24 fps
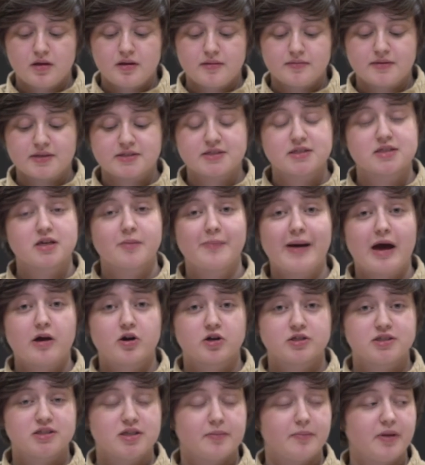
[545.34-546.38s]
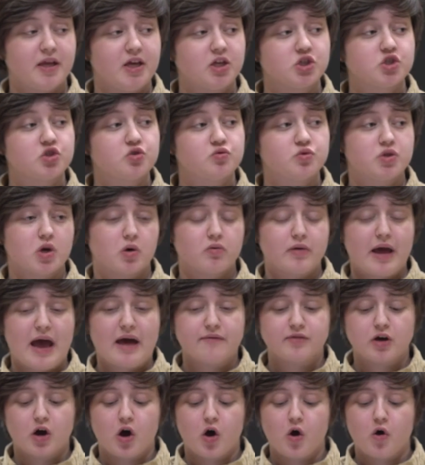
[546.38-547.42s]
This is about our siblings who don't
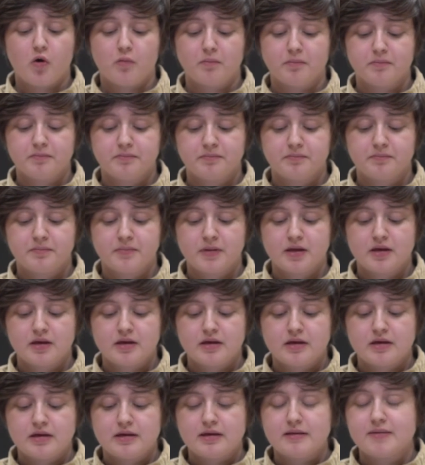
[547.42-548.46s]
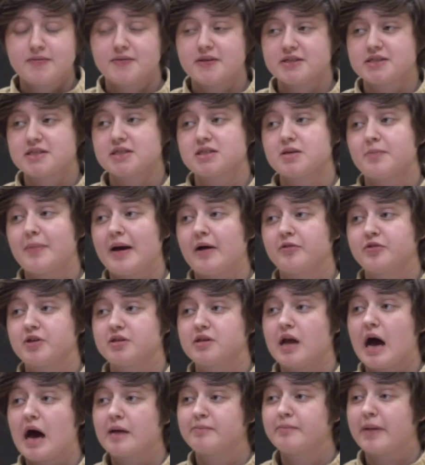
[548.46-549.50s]
have a home. This is about the
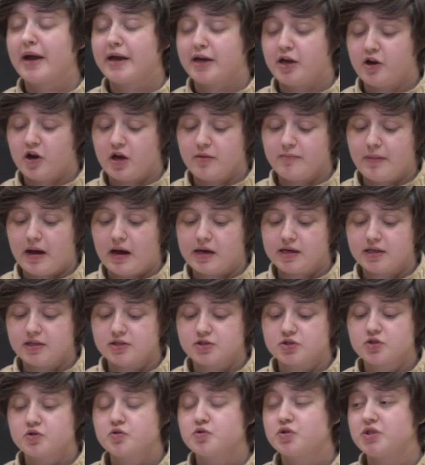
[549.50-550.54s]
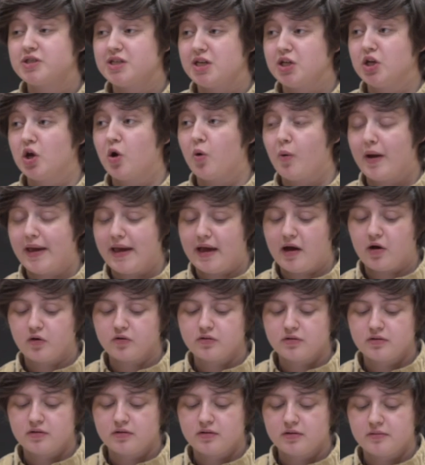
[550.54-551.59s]
non-binary bodies who see no way
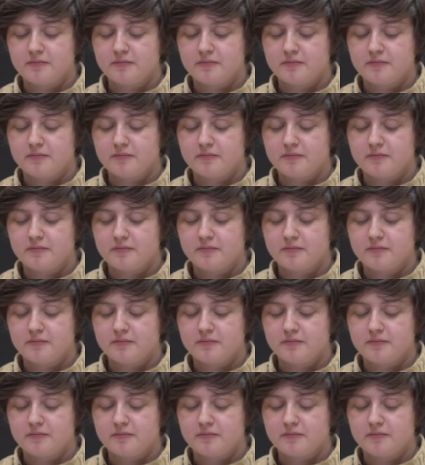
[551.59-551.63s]
out.